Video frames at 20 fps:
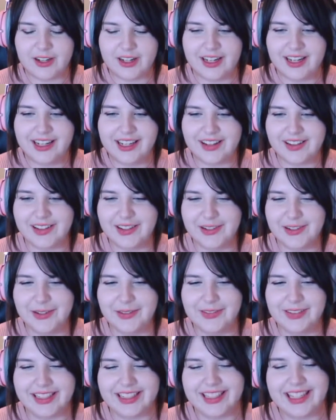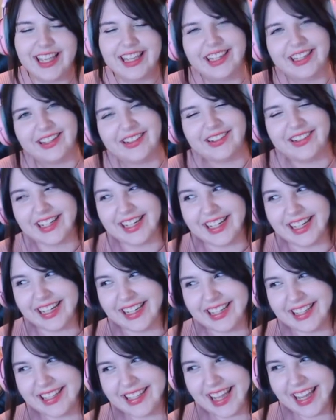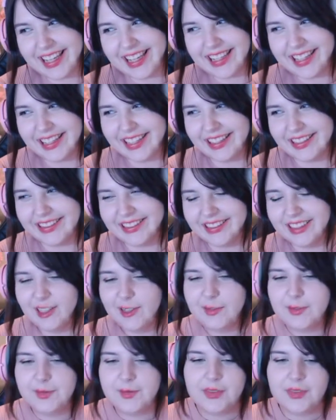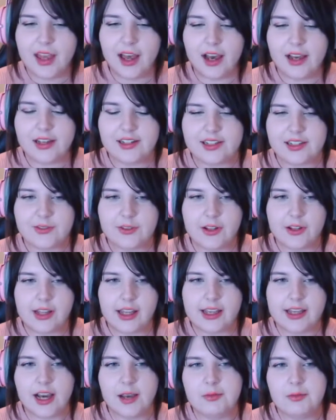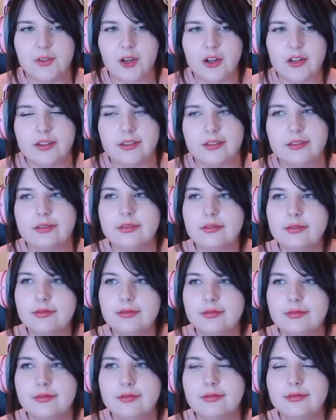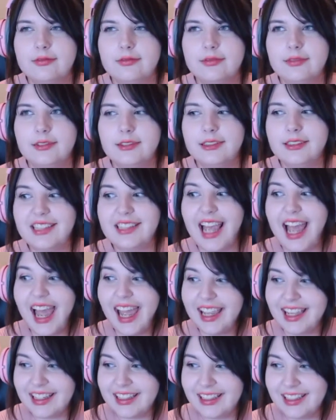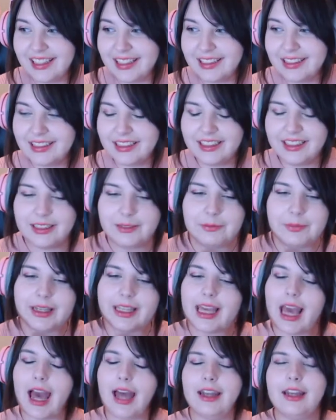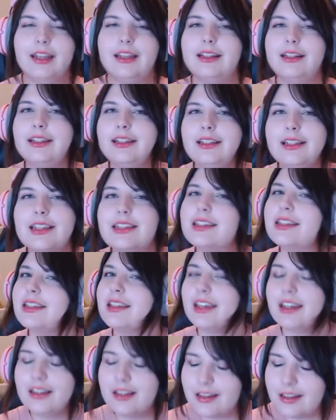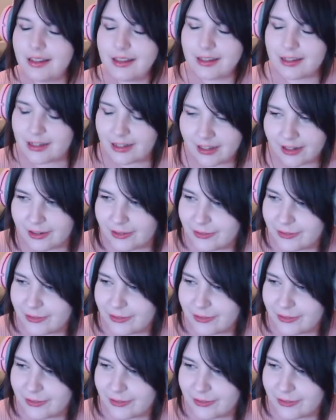and go your own pace. Thank you, Chris. Thank you. I just feel like I'm not technically and mechanically skilled enough